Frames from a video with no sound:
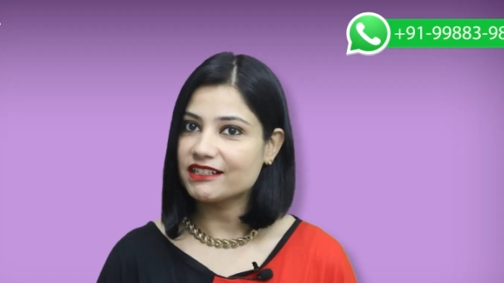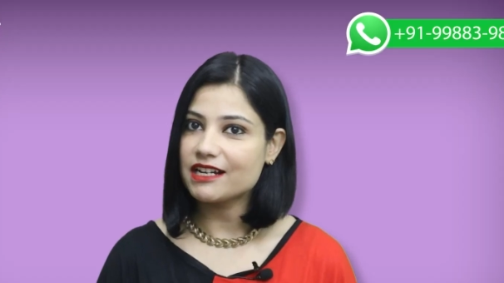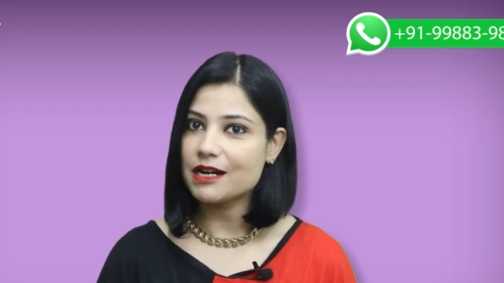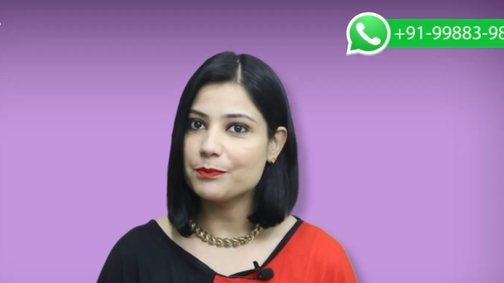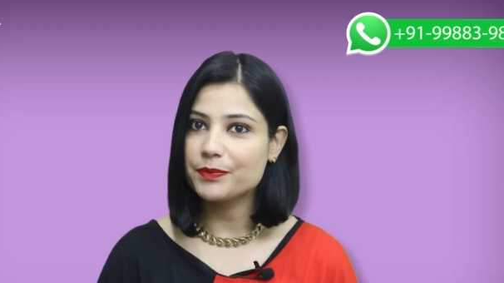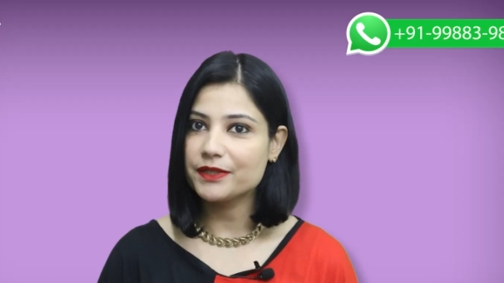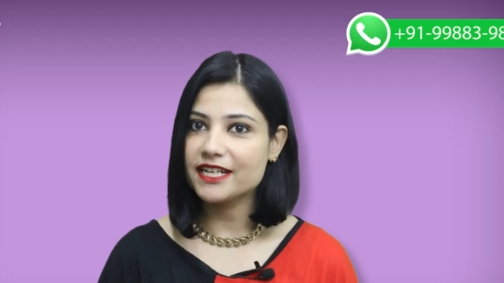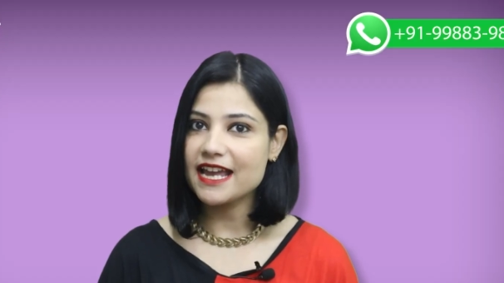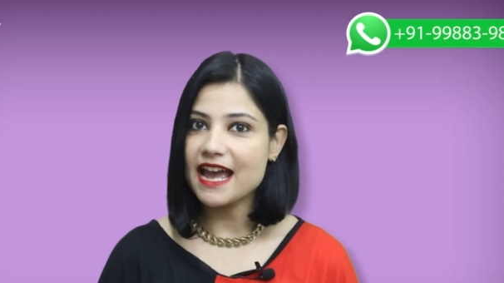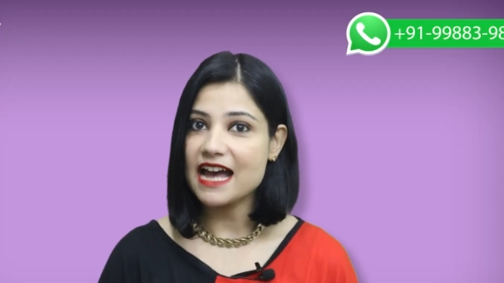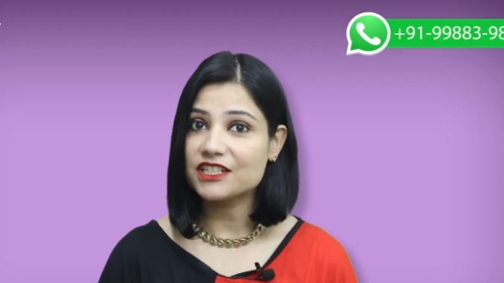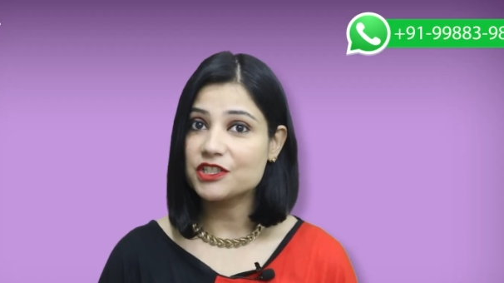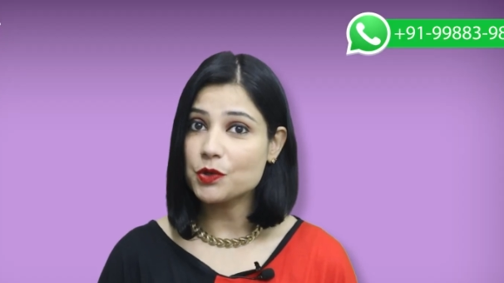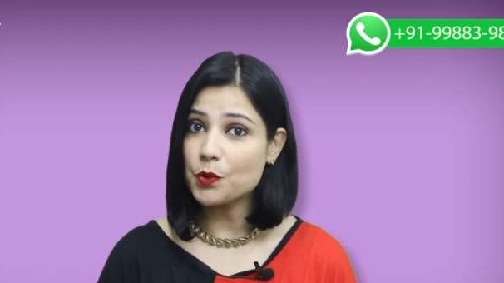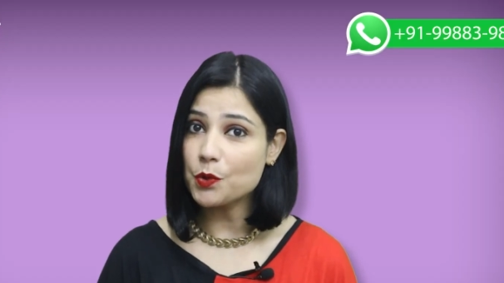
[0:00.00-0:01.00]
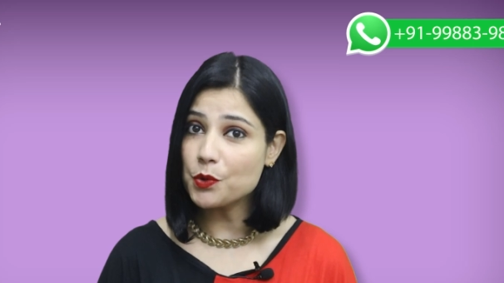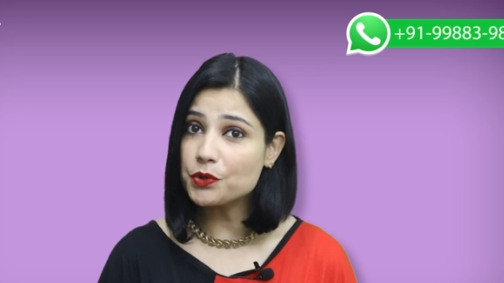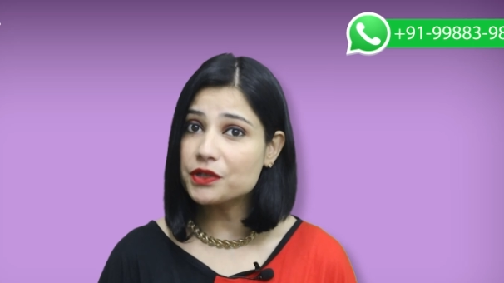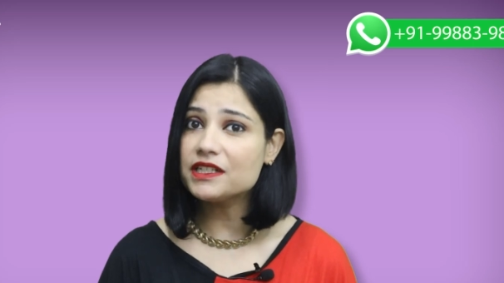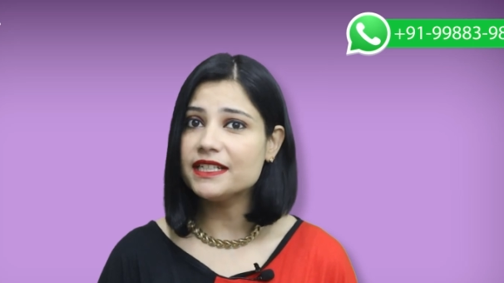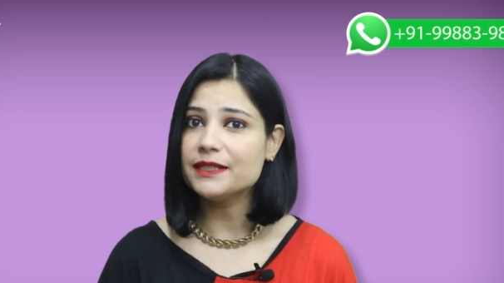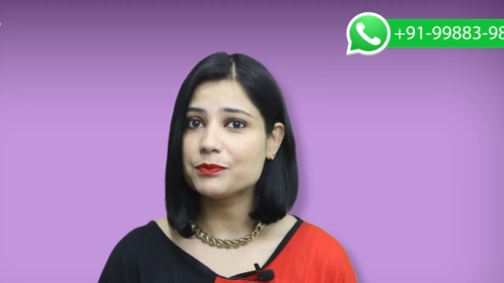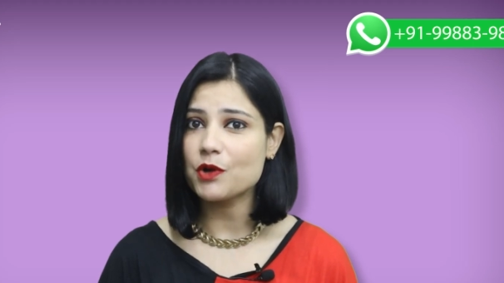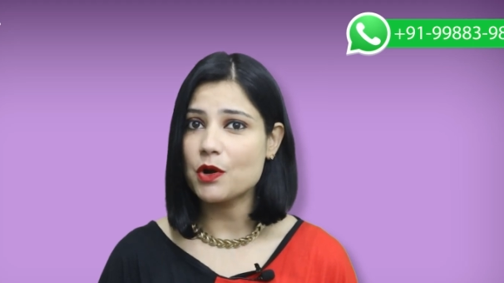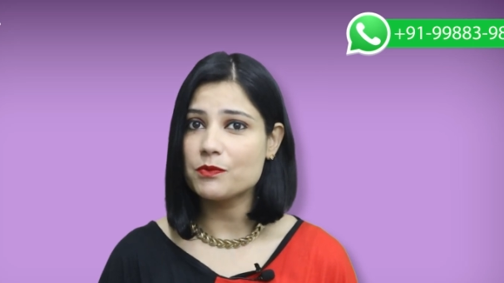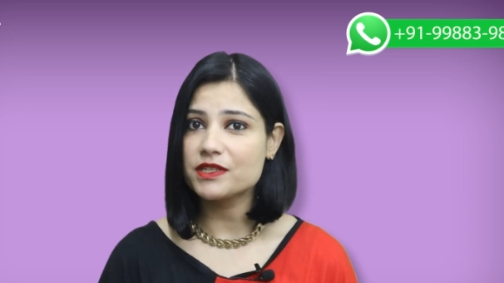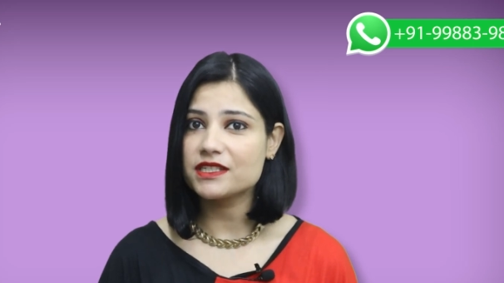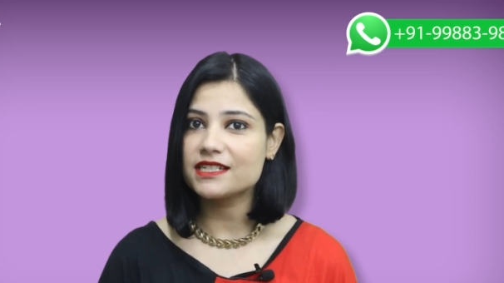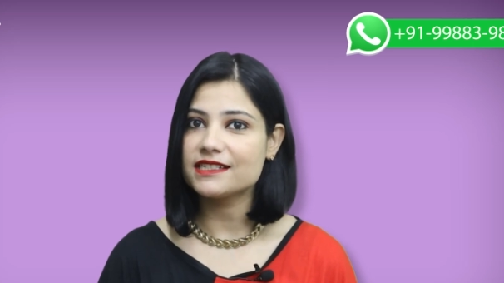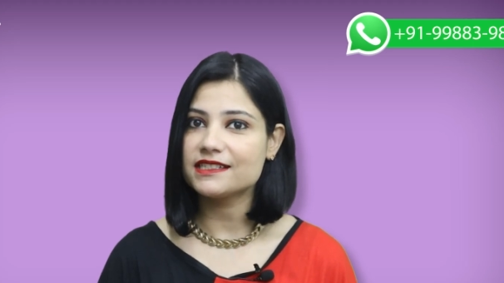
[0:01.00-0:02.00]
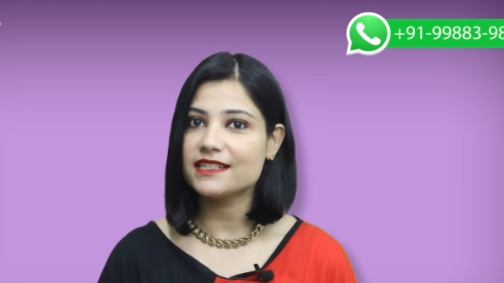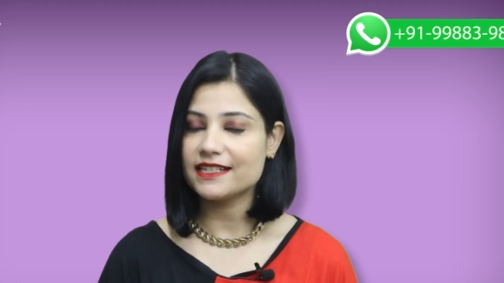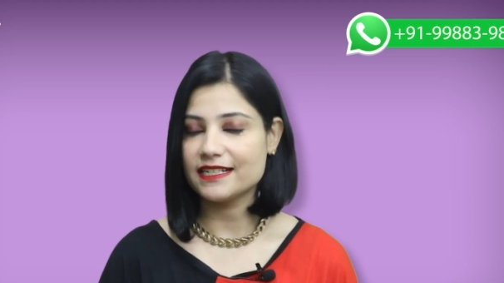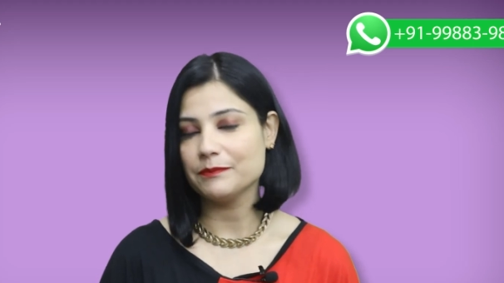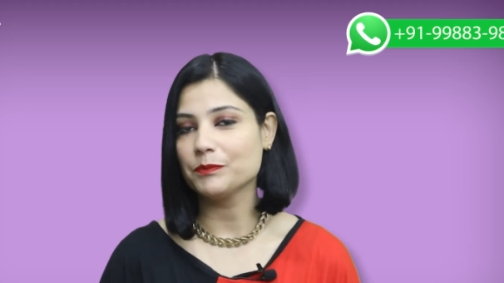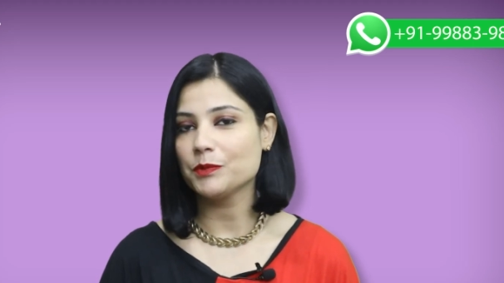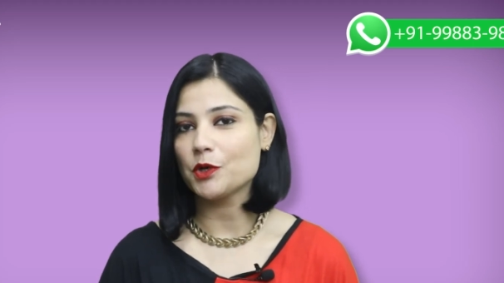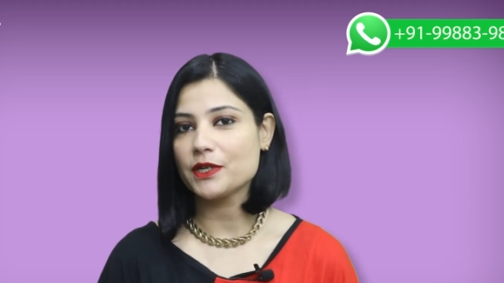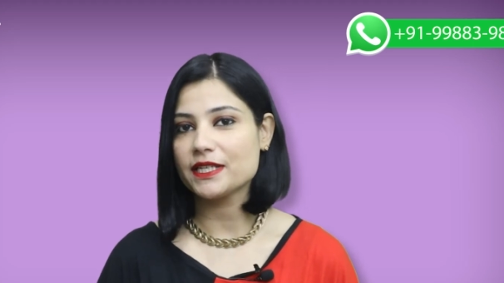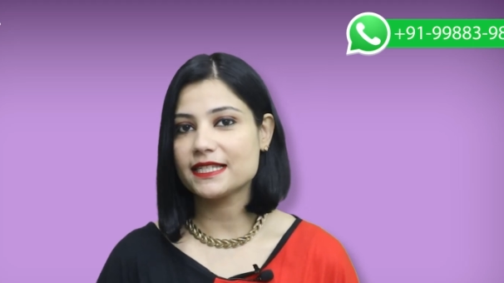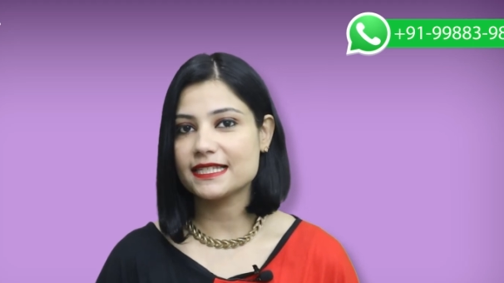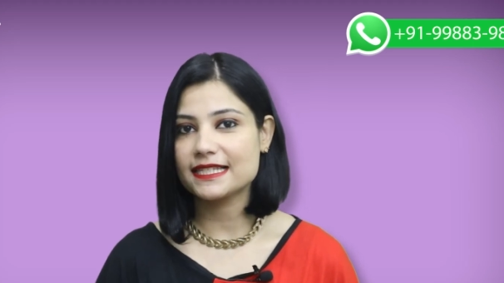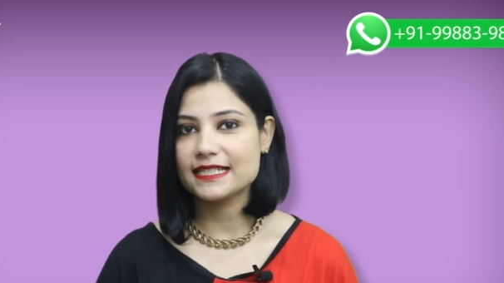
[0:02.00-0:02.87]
the company had orally promised its employees.